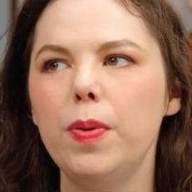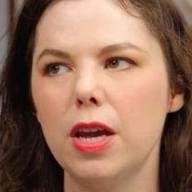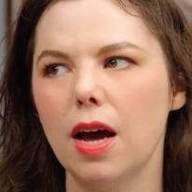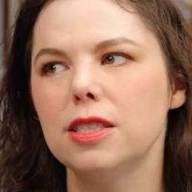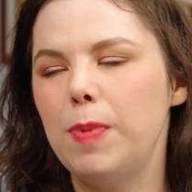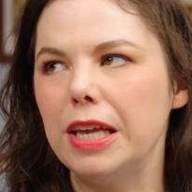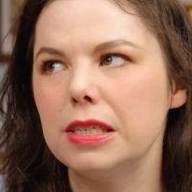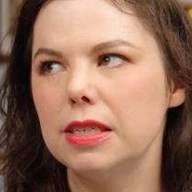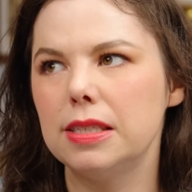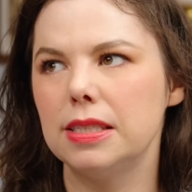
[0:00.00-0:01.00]
because
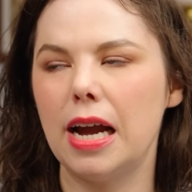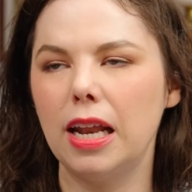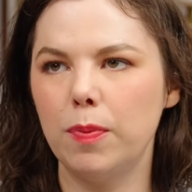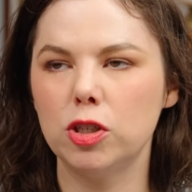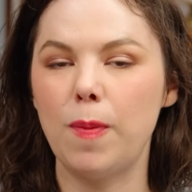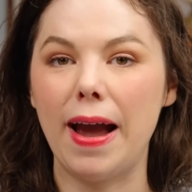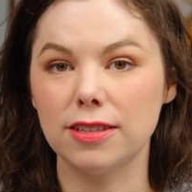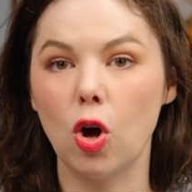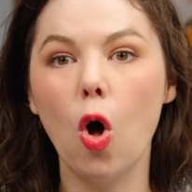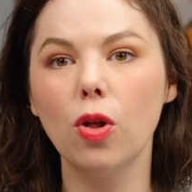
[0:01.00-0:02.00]
basically society pushed back
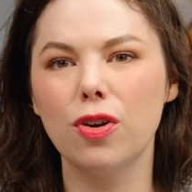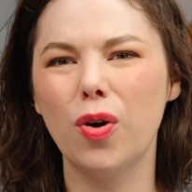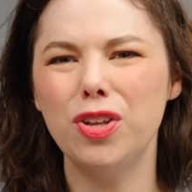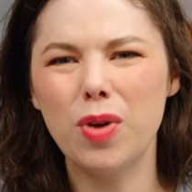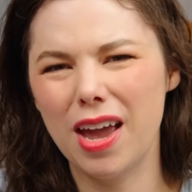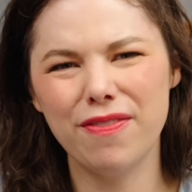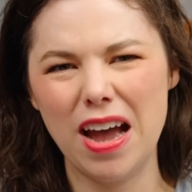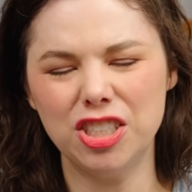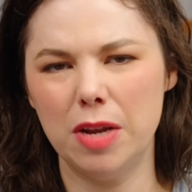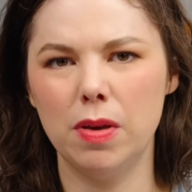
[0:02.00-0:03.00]
as a whole going, you can't
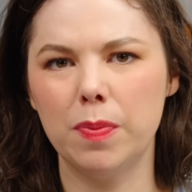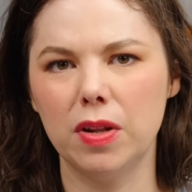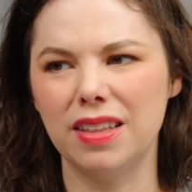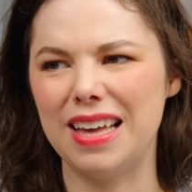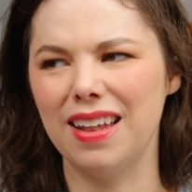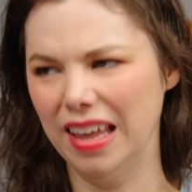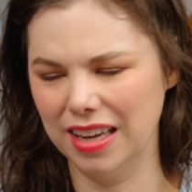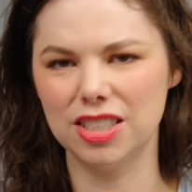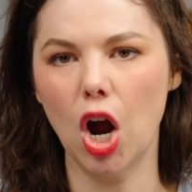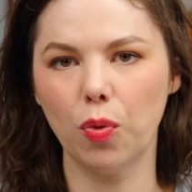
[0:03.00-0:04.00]
fat shame people people like that. Like
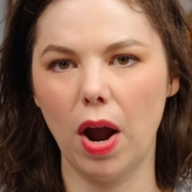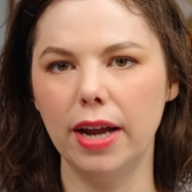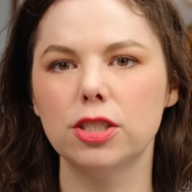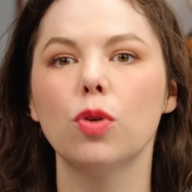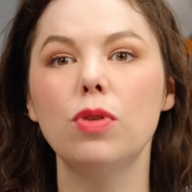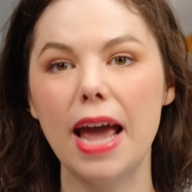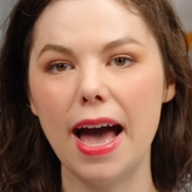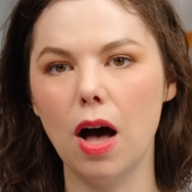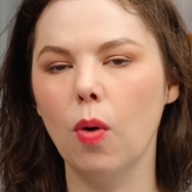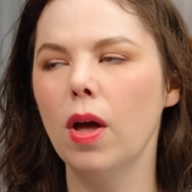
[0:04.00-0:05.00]
it's not right. So
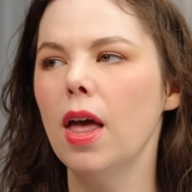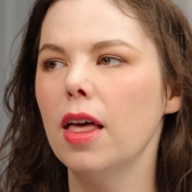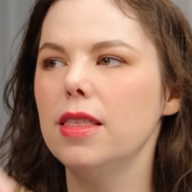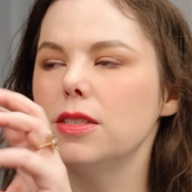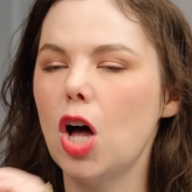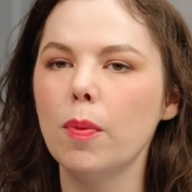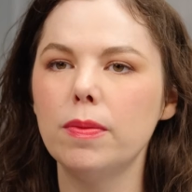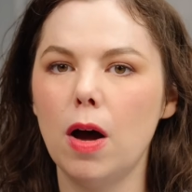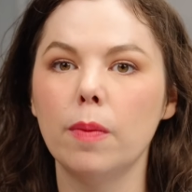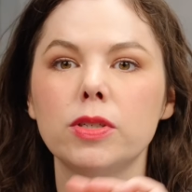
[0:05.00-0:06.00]
now these almond
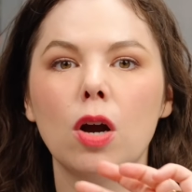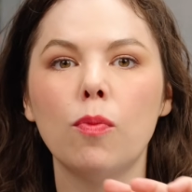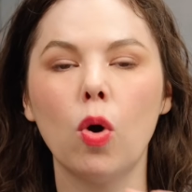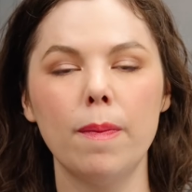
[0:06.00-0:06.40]
moms are more